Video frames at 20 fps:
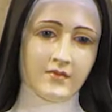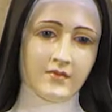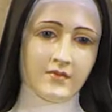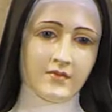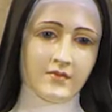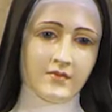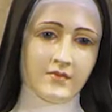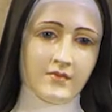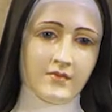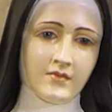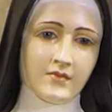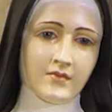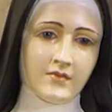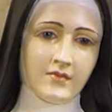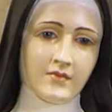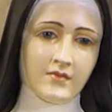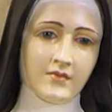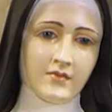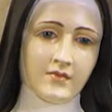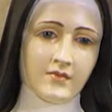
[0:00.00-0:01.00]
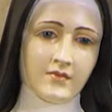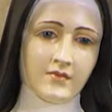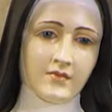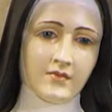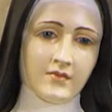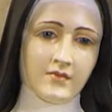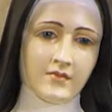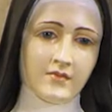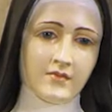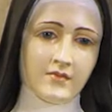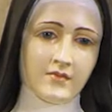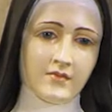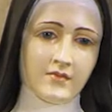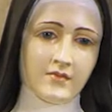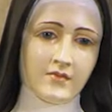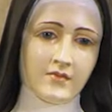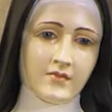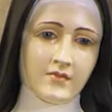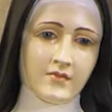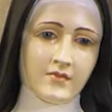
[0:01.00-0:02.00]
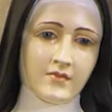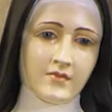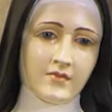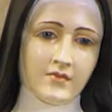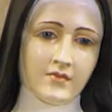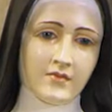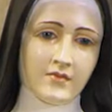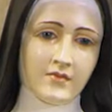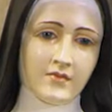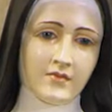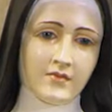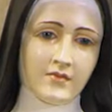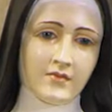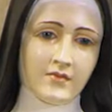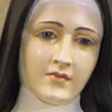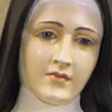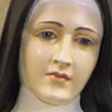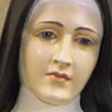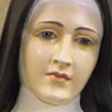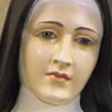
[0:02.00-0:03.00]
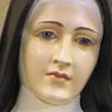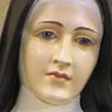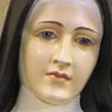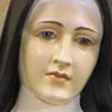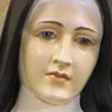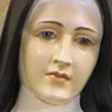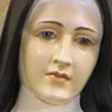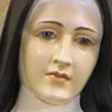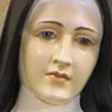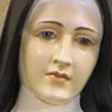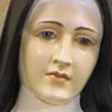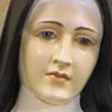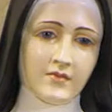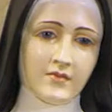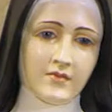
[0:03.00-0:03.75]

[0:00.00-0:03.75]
(silent)